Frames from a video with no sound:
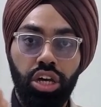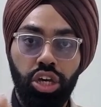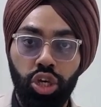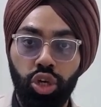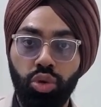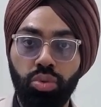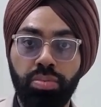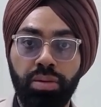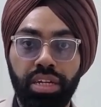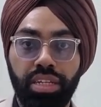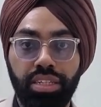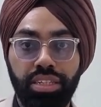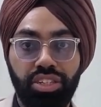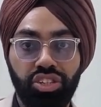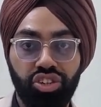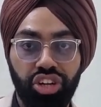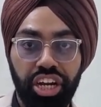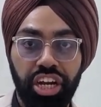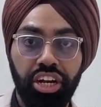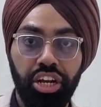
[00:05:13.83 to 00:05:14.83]
humans,
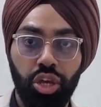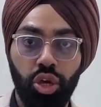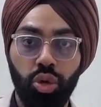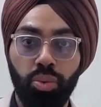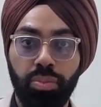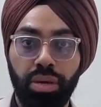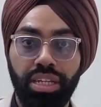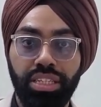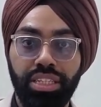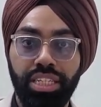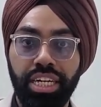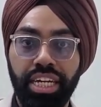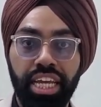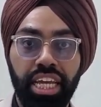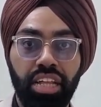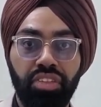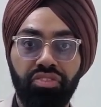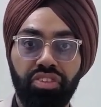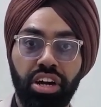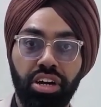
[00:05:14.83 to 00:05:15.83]
trained humans, sitting
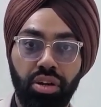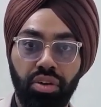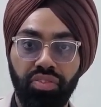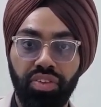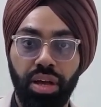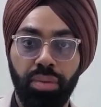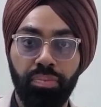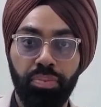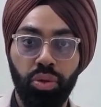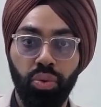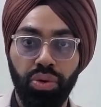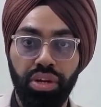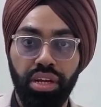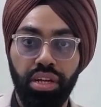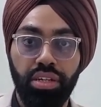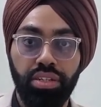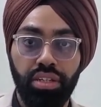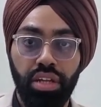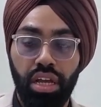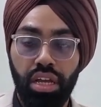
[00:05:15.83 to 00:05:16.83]
in front of
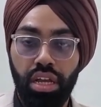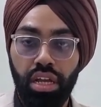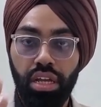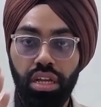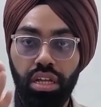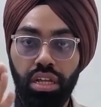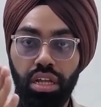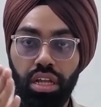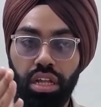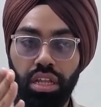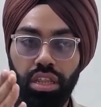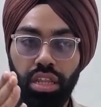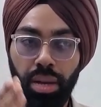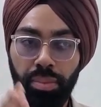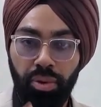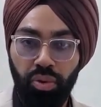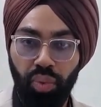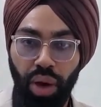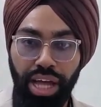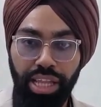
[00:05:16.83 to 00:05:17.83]
computers.
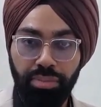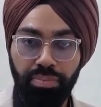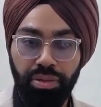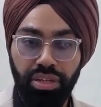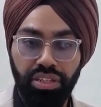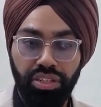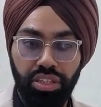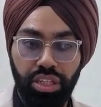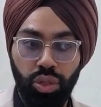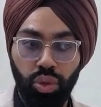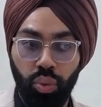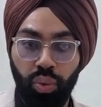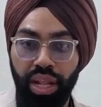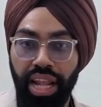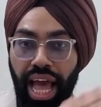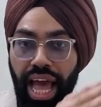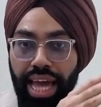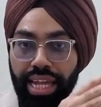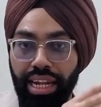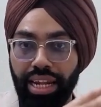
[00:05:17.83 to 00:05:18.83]
Number one person who
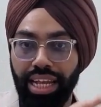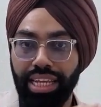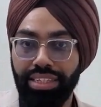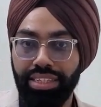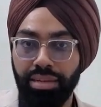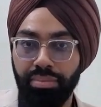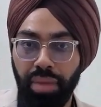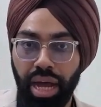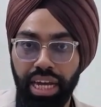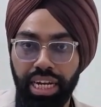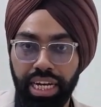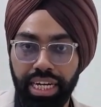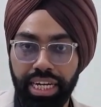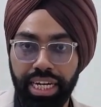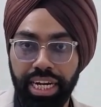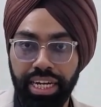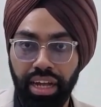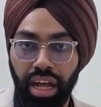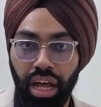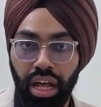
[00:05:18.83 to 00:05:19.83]
will analyze the market
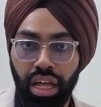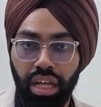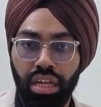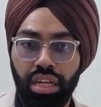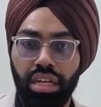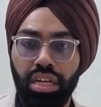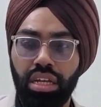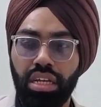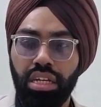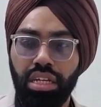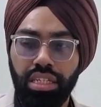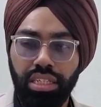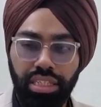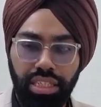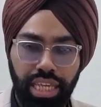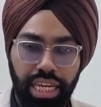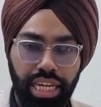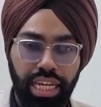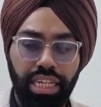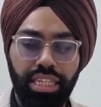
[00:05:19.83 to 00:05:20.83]
data.
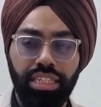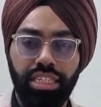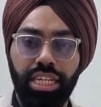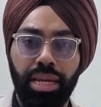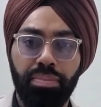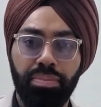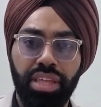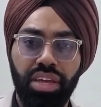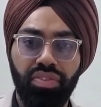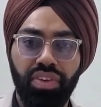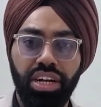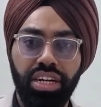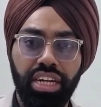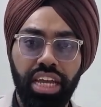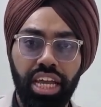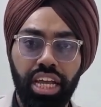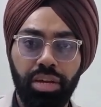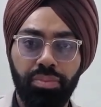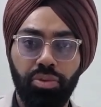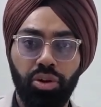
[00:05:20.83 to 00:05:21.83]
Second step, they will
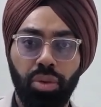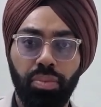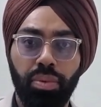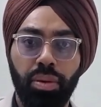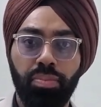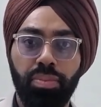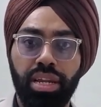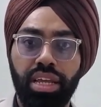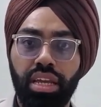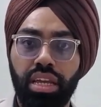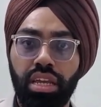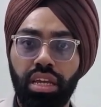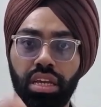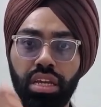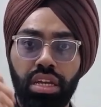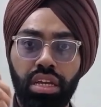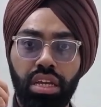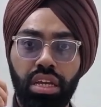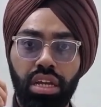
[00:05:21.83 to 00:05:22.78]
take probably